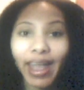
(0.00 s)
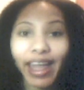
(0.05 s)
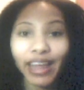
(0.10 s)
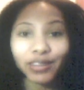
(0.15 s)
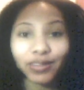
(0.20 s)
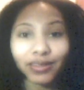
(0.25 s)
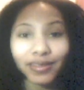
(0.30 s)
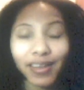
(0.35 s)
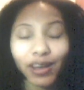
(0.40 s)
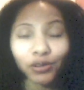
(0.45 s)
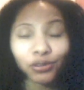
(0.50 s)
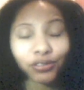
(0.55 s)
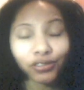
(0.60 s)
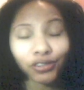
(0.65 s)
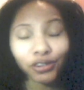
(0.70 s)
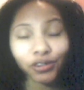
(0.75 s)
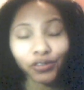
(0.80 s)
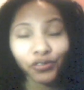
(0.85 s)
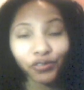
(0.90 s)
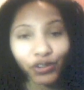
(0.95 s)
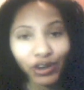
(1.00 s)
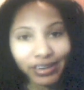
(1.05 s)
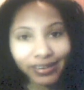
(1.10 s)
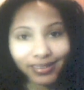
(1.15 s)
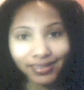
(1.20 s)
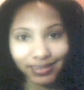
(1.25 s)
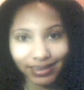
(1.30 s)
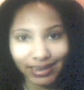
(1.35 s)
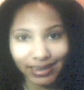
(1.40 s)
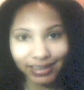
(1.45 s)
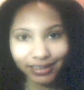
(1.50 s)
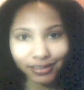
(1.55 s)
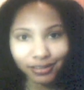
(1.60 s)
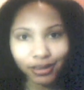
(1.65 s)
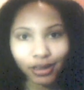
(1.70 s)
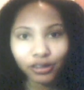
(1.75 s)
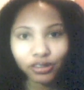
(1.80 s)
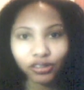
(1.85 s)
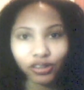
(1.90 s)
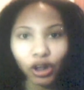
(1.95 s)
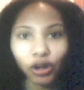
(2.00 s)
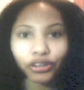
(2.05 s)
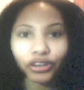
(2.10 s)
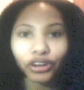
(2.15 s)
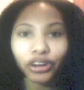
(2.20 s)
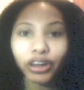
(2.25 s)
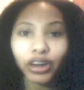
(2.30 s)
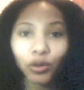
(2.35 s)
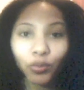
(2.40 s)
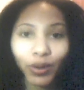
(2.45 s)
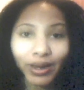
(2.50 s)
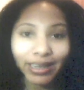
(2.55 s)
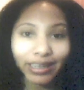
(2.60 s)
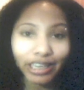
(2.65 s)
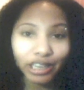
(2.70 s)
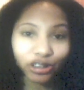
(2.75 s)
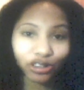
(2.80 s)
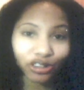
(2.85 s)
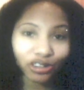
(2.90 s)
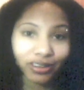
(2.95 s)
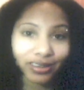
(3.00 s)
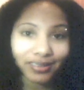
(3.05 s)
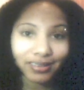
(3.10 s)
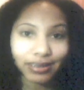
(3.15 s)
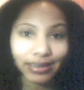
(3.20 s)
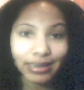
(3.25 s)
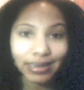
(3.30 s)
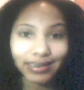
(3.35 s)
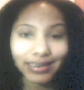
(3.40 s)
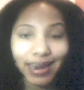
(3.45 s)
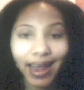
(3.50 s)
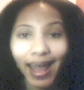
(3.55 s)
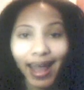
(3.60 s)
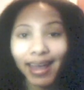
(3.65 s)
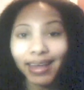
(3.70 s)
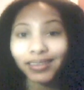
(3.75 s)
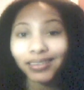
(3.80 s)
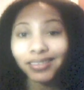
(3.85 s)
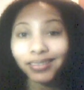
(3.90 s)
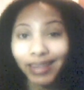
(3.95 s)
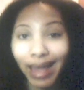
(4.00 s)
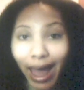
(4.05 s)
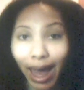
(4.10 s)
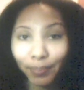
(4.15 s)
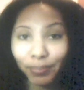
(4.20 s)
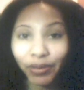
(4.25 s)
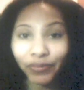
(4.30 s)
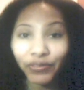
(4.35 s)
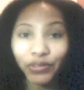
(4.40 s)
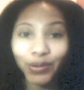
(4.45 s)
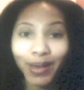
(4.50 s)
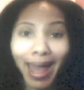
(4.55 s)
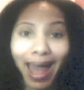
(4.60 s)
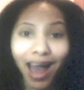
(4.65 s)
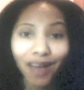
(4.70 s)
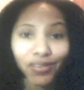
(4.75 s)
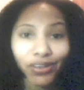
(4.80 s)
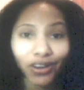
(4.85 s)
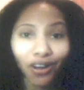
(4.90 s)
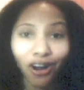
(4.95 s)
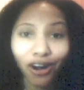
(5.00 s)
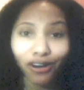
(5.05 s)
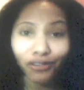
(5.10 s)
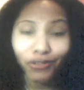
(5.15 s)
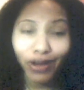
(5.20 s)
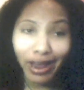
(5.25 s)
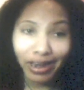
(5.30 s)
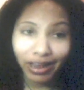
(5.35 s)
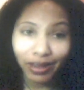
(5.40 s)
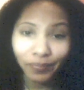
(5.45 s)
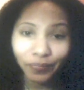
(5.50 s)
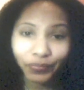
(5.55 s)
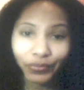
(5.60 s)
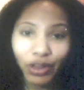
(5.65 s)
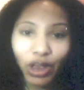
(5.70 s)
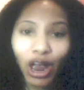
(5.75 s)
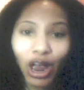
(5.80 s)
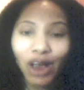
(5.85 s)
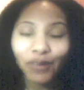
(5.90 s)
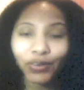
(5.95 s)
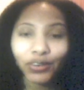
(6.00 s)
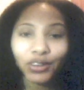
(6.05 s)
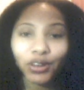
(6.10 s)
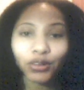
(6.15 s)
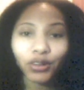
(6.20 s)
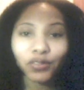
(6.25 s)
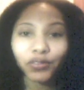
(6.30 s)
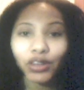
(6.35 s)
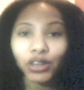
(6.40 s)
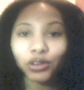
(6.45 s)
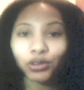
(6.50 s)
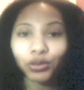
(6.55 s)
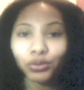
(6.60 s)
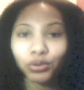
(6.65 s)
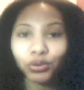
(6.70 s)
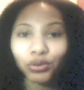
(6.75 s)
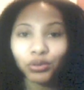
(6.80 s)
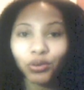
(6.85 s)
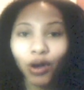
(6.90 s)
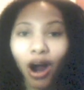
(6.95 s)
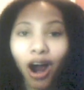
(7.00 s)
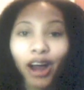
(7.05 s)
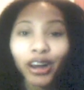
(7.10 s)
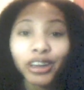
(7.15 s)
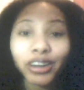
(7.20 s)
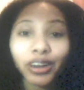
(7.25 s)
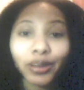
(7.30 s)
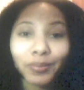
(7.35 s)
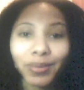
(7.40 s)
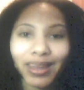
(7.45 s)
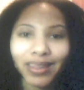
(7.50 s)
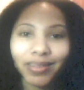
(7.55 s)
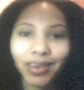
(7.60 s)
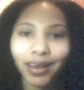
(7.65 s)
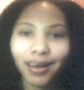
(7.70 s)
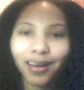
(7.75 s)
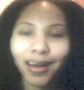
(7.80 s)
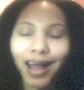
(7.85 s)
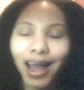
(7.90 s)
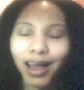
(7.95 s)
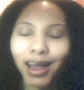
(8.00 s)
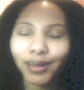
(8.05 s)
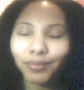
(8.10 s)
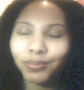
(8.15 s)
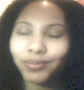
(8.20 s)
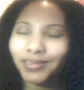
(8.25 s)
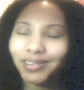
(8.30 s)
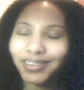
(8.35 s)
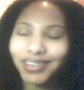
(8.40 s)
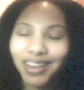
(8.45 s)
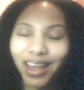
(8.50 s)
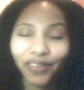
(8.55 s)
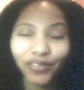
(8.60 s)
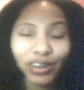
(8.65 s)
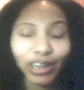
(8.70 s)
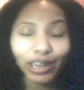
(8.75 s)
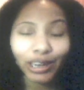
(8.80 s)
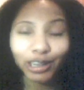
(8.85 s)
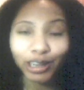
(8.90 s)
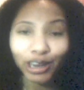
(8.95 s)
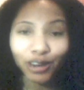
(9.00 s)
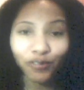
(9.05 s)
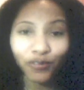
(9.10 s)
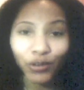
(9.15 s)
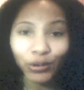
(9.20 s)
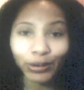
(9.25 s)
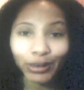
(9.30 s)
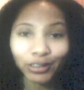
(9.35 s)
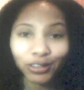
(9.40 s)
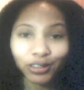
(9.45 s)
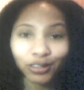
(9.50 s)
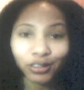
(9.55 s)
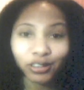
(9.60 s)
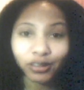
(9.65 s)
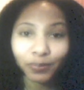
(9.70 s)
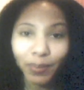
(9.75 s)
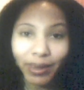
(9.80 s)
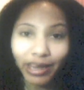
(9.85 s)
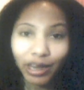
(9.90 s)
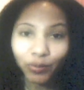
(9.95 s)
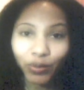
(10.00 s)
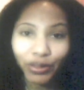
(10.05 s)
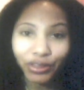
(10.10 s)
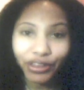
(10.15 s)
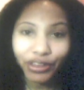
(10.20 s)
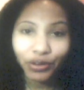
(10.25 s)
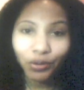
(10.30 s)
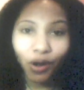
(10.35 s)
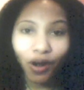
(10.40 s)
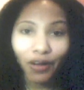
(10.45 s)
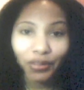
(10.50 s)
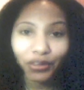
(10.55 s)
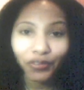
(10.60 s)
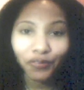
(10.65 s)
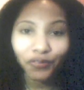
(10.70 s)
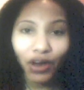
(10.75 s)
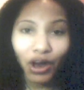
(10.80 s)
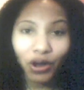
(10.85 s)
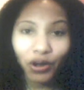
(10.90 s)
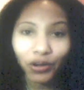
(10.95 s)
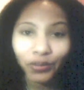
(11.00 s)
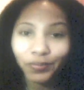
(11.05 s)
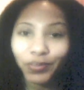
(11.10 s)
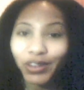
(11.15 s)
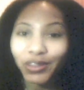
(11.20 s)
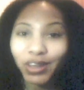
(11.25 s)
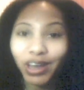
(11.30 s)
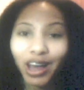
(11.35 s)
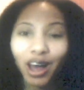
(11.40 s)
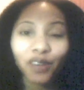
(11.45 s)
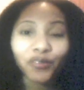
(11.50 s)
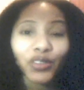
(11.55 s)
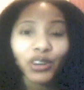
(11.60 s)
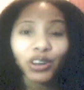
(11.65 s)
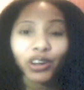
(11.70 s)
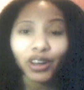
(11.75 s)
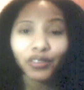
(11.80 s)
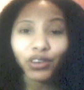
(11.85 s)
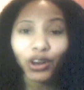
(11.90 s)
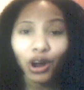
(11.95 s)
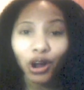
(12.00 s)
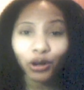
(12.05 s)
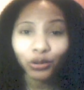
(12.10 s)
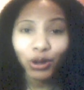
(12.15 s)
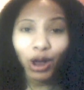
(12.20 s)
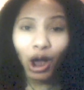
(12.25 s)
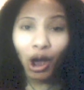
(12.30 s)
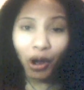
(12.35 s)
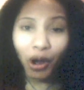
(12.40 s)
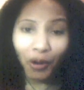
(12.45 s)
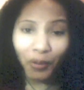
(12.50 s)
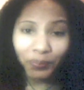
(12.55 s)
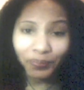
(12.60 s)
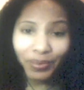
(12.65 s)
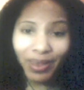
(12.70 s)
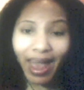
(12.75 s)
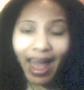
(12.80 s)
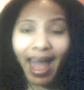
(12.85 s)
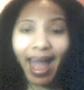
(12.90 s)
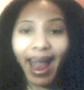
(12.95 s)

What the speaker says: and those are free seats. So you're going to want to get your seat ASAP if you haven't already. For those of you who are going to be there, I'm definitely looking forward to speaking with you on the phone in the comfort of your own home.